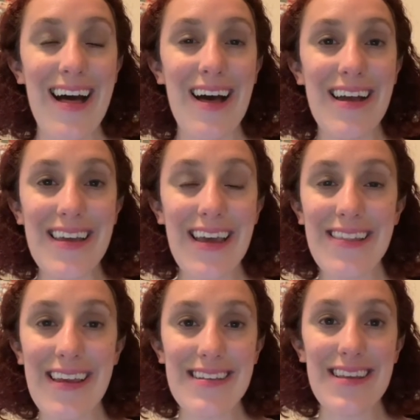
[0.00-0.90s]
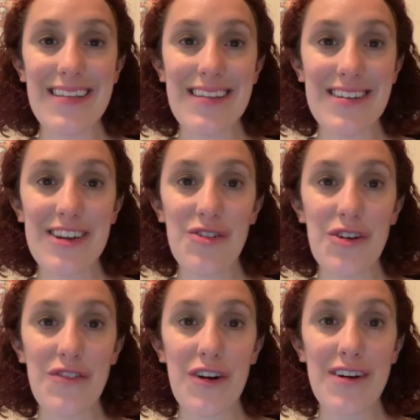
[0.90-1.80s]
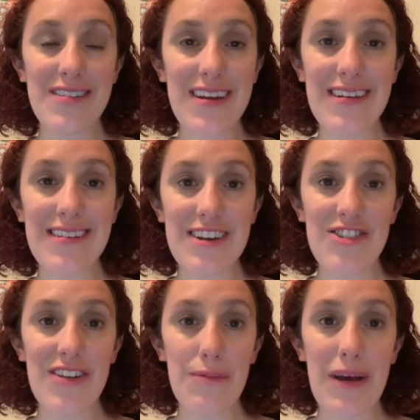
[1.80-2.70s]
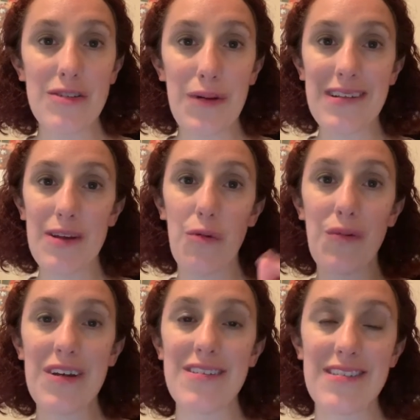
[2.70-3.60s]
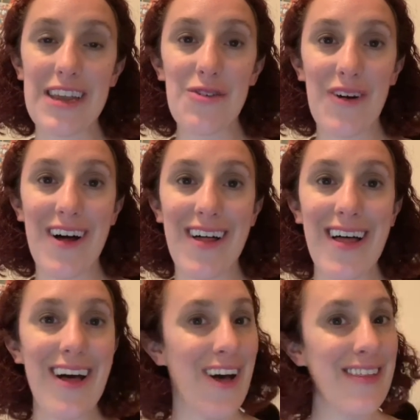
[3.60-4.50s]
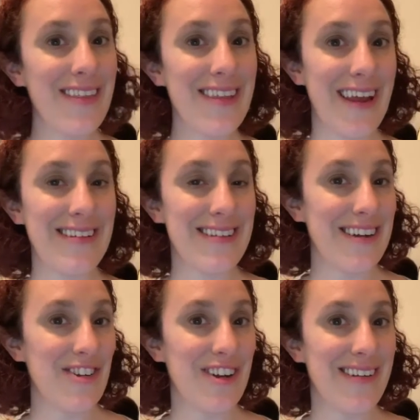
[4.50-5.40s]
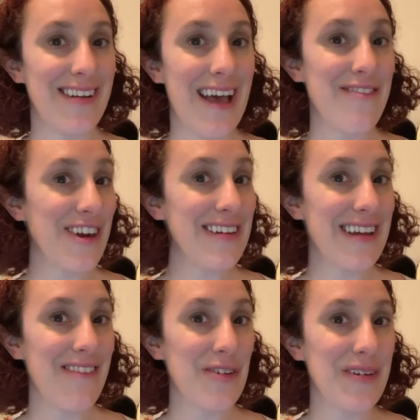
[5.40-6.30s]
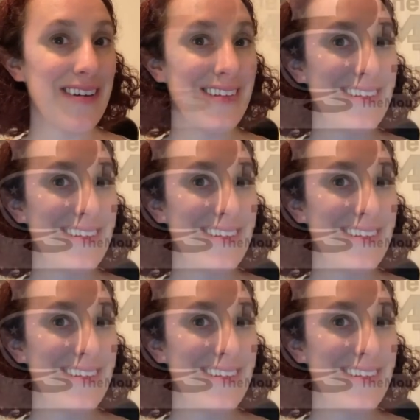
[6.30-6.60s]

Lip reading: Again, like I said, that's going to do it for today's edition of the Mouse Bites. We'll see you all on the next edition. Have a great day, everyone.